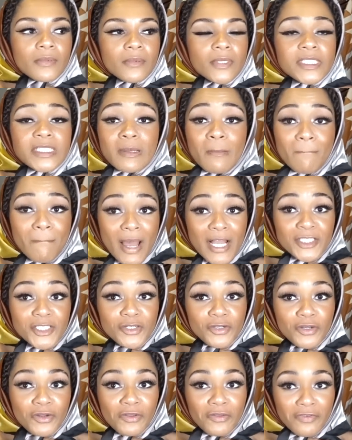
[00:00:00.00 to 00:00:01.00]

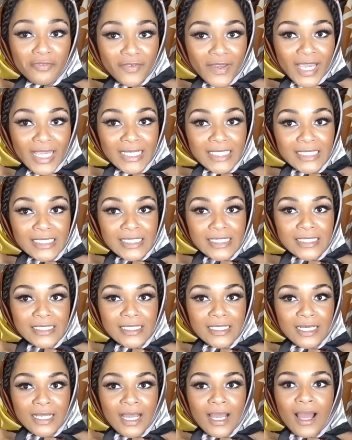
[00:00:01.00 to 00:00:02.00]
symmetrical face.
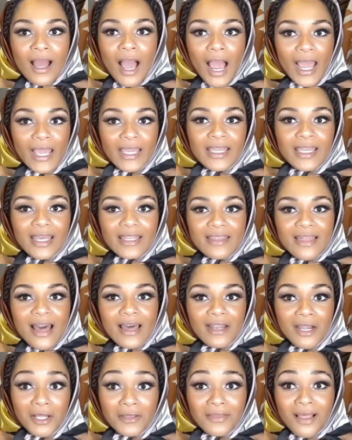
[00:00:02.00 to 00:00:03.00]
I get
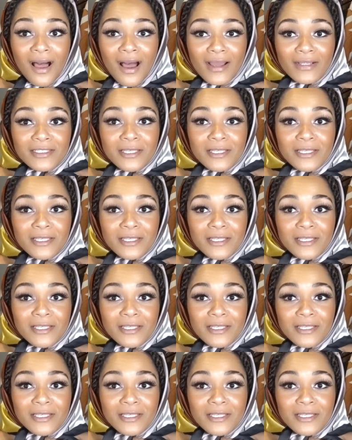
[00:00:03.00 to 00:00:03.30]
that a lot,